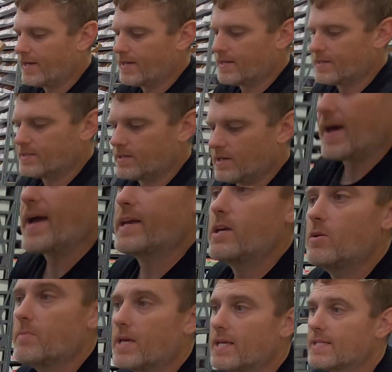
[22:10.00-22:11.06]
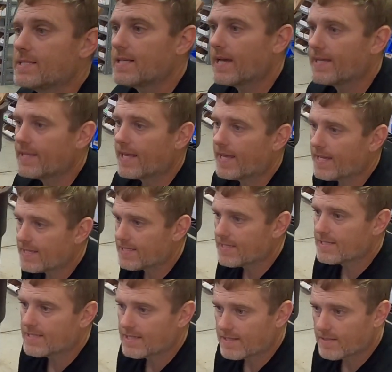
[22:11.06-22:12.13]
is vacuum inside the AC
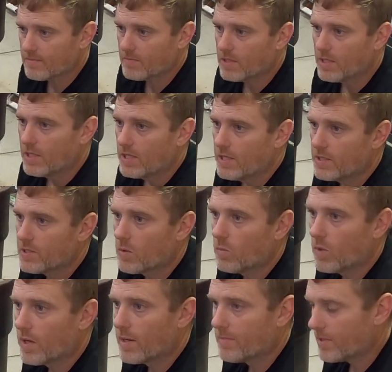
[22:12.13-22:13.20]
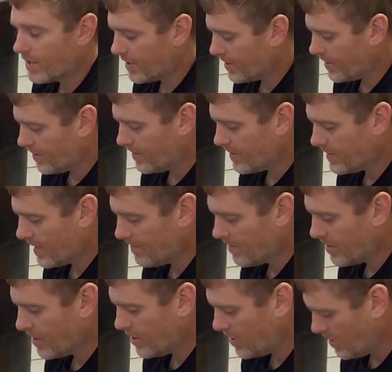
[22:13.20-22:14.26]
system. So what I'm gonna do is I'm
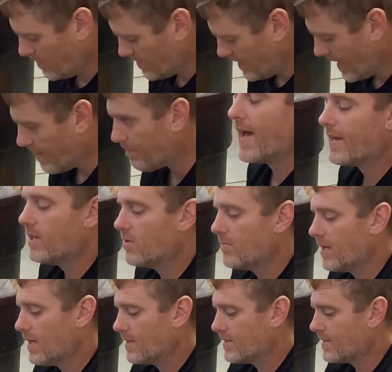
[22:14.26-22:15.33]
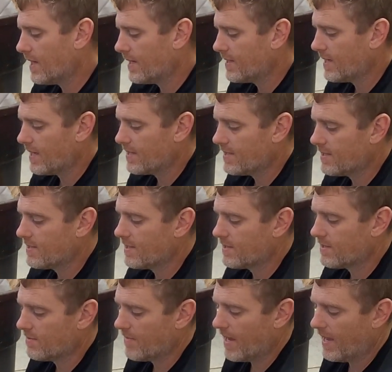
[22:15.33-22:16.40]
gonna use that vacuum inside the AC
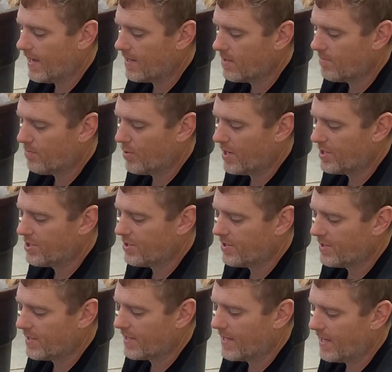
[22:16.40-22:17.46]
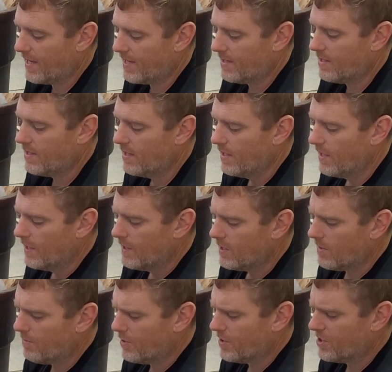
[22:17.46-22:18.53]
system and the pressure in the can
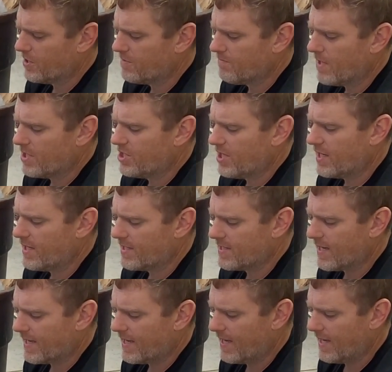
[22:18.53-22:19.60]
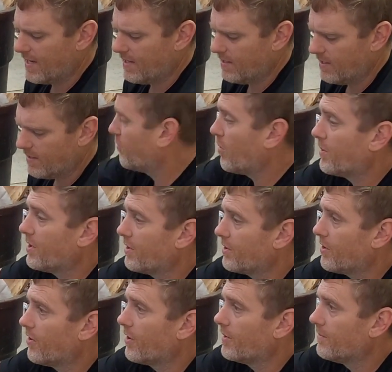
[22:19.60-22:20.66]
to push as much in as I can before we turn the
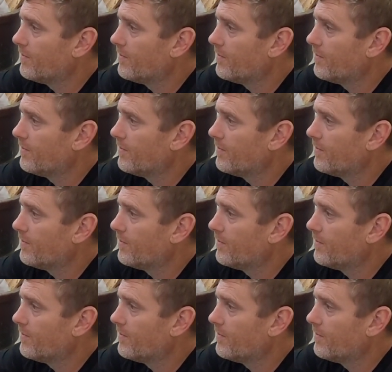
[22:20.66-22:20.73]
car on.